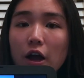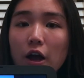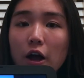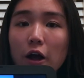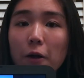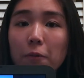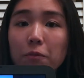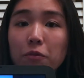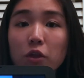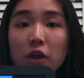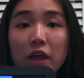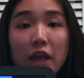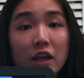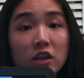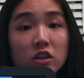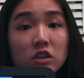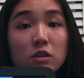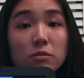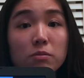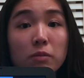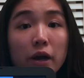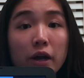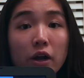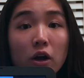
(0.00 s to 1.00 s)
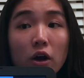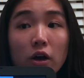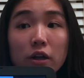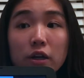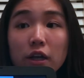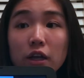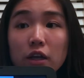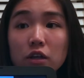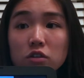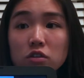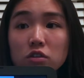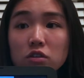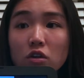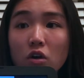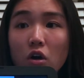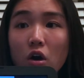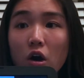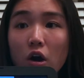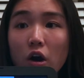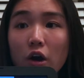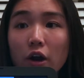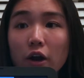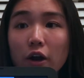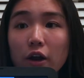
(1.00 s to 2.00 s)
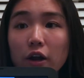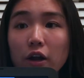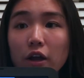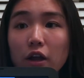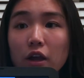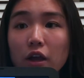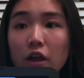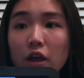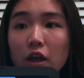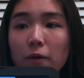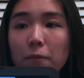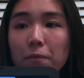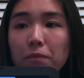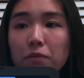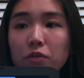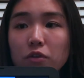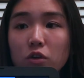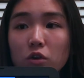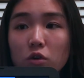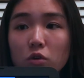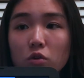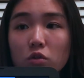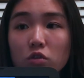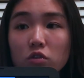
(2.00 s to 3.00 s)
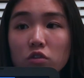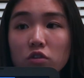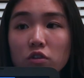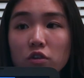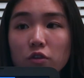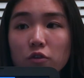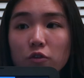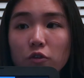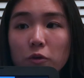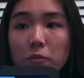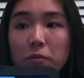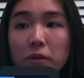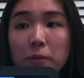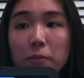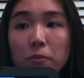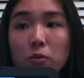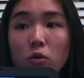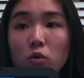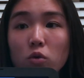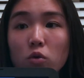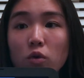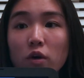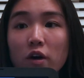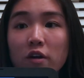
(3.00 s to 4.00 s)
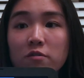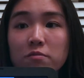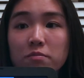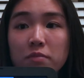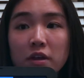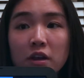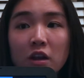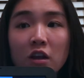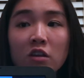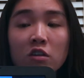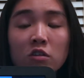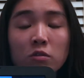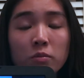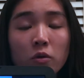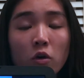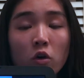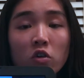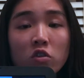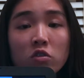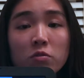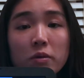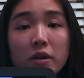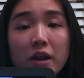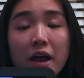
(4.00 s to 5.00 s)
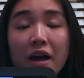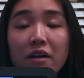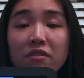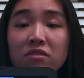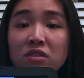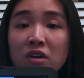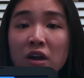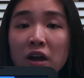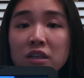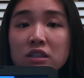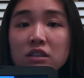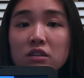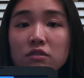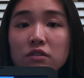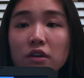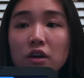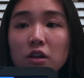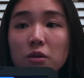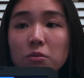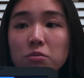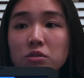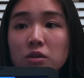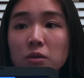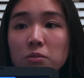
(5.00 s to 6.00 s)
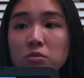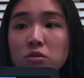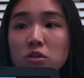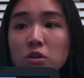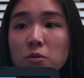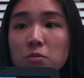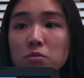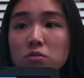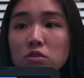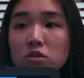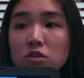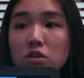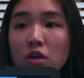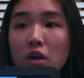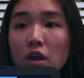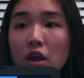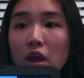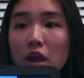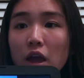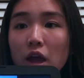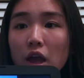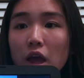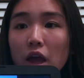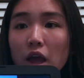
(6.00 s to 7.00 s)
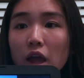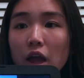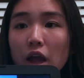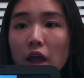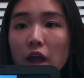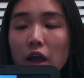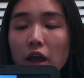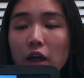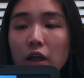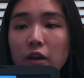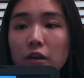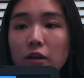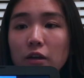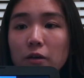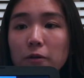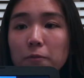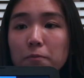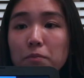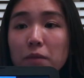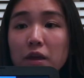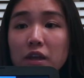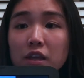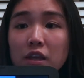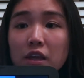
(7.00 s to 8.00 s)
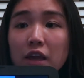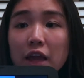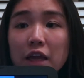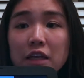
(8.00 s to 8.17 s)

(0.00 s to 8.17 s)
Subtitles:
The antibiotics are used for people who have been exposed but have not developed symptoms, and many